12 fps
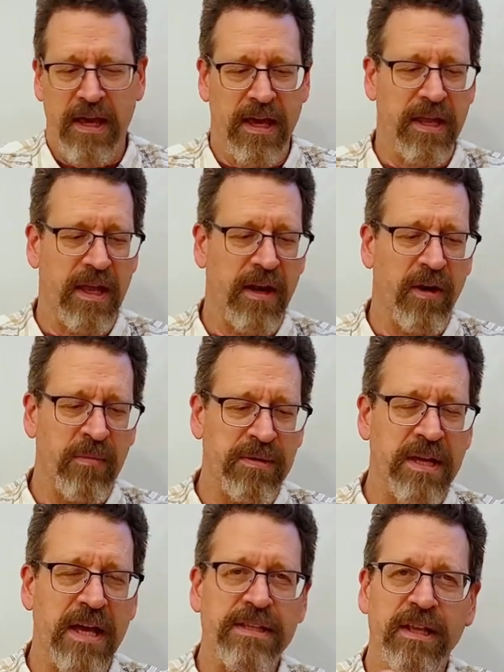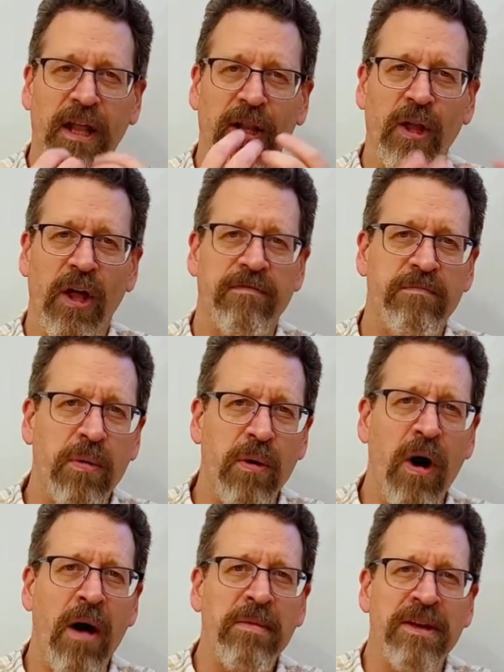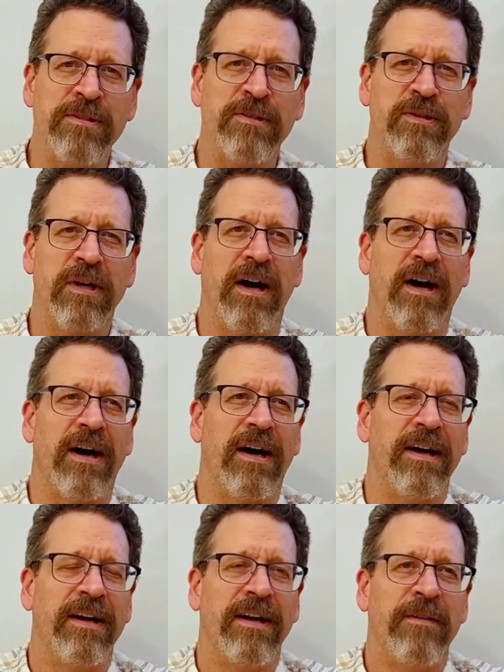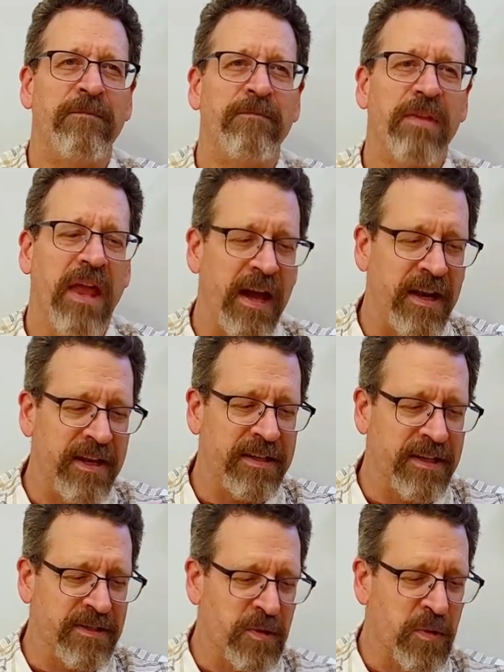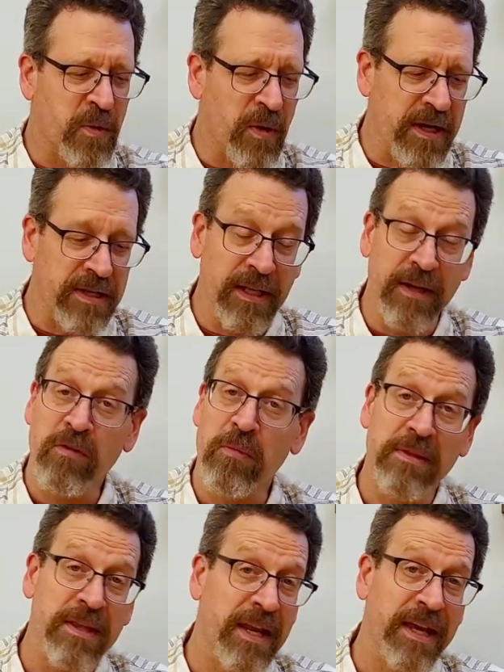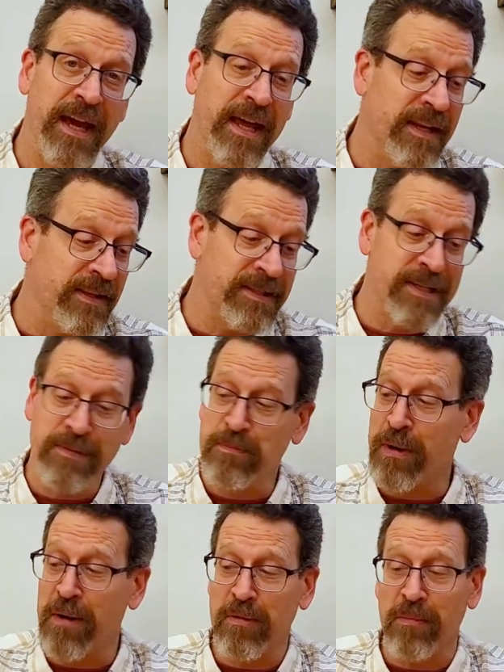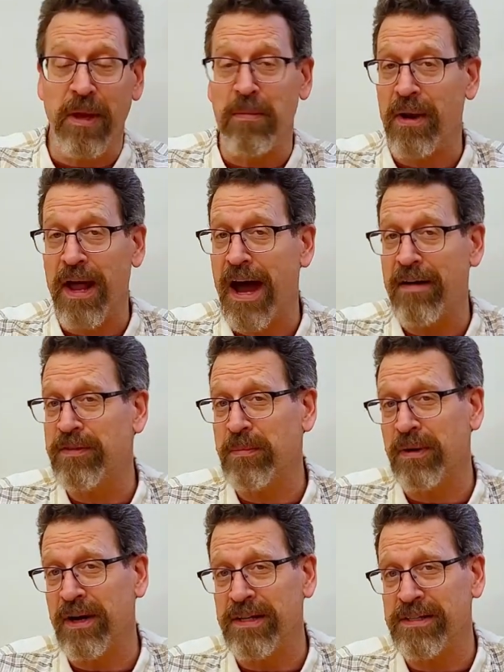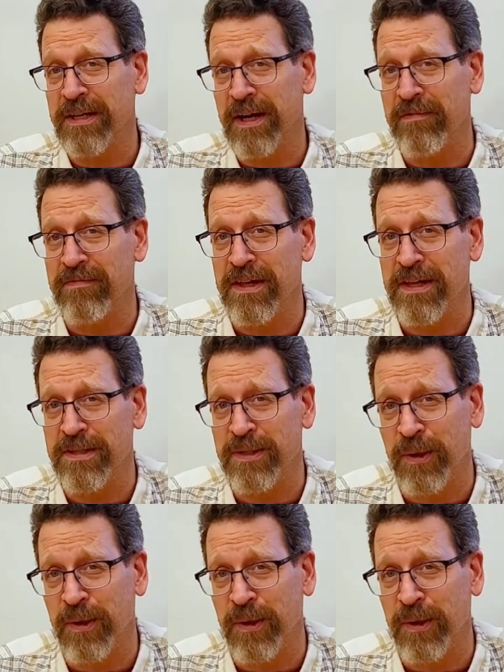it almost has a lot of promise, and it doesn't quite deliver, but then again, this is probably about half the price of this.